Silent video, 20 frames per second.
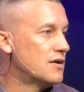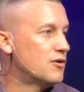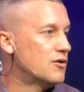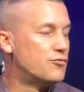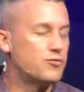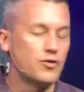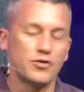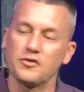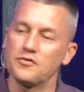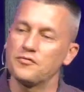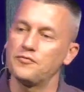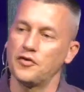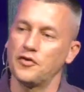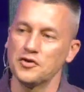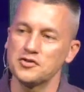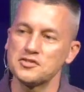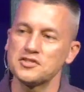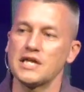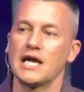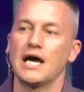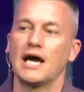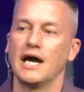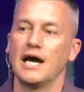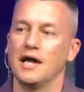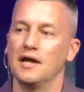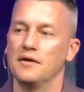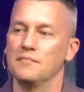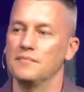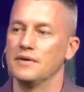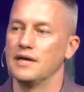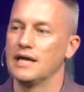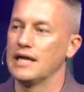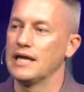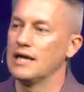For the first time